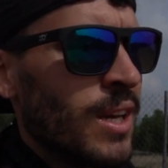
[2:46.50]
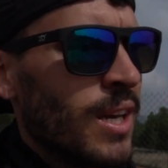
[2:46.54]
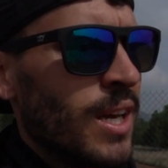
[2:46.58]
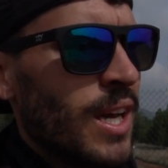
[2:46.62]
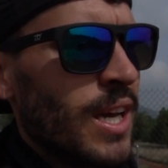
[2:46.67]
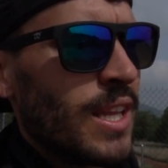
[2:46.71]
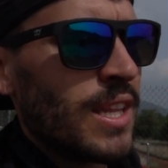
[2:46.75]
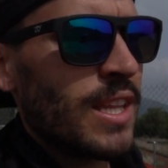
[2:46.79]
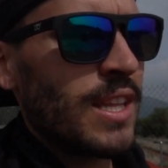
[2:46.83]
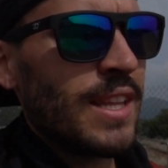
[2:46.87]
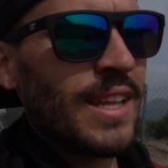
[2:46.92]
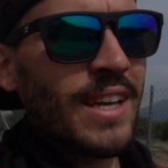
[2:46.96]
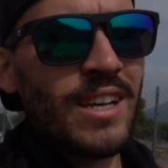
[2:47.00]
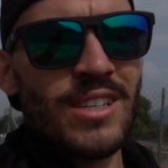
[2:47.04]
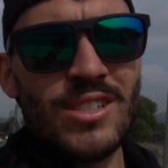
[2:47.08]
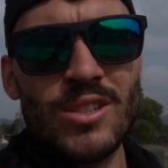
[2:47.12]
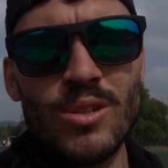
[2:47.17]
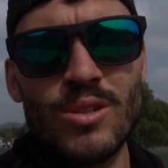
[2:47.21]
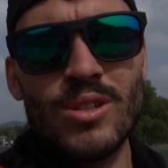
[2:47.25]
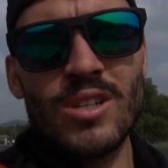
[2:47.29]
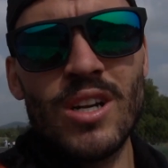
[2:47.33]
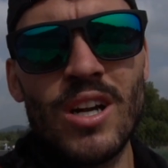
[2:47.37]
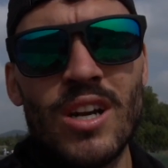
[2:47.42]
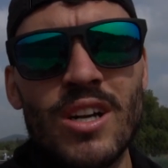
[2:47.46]
And then they also
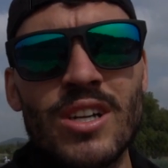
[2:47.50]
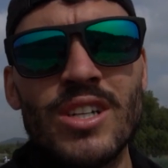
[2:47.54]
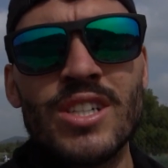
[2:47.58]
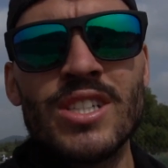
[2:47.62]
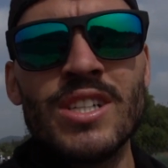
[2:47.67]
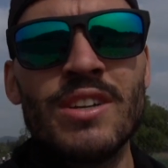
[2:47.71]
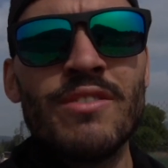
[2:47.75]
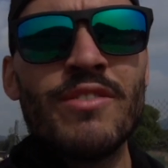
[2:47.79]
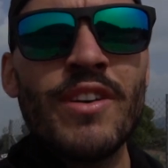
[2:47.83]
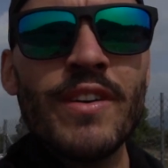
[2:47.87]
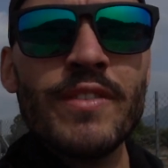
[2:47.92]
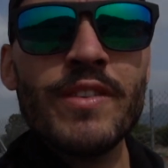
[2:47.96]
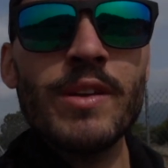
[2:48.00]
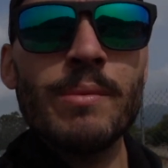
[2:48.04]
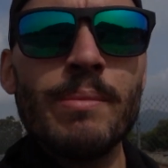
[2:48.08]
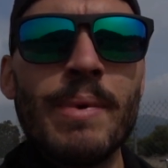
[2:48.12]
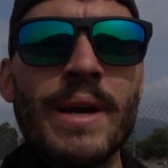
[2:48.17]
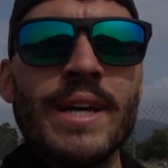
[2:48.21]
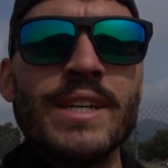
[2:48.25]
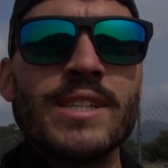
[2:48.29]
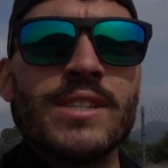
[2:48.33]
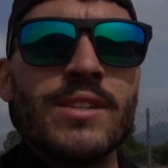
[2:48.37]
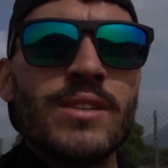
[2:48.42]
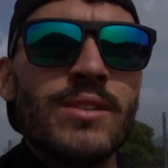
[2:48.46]
charge 50
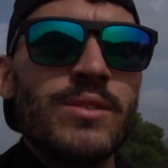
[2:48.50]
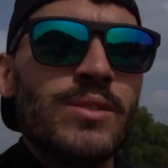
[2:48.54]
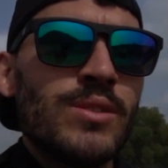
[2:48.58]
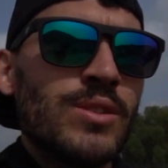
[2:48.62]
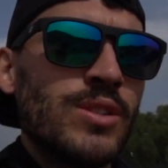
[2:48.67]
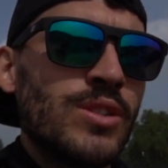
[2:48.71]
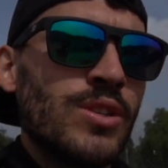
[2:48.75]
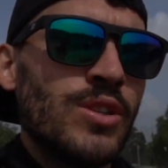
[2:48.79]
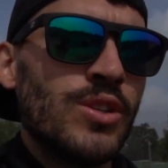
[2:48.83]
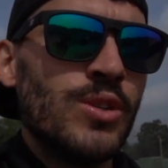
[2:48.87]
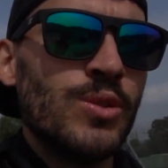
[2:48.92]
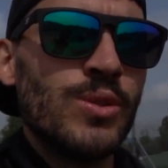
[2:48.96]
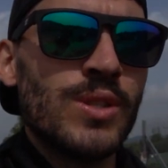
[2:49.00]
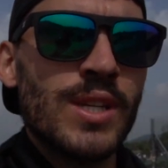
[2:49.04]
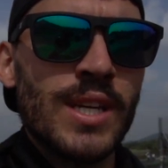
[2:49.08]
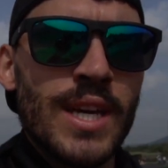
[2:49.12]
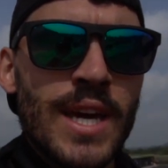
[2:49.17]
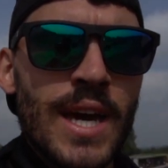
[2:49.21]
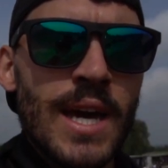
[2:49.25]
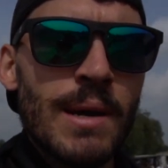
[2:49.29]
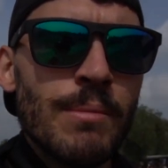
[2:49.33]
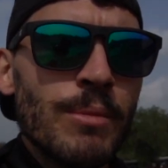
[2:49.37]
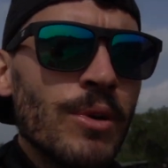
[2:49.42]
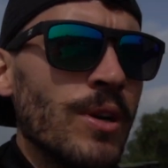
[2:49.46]
pesos to use a
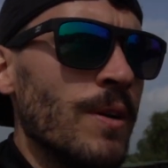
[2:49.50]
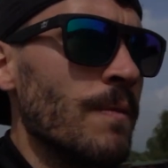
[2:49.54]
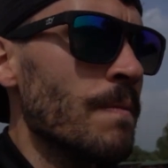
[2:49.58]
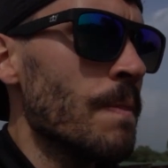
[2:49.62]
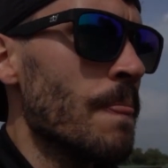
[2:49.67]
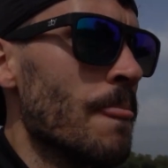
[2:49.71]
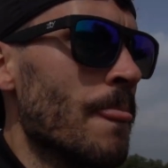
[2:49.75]
camera.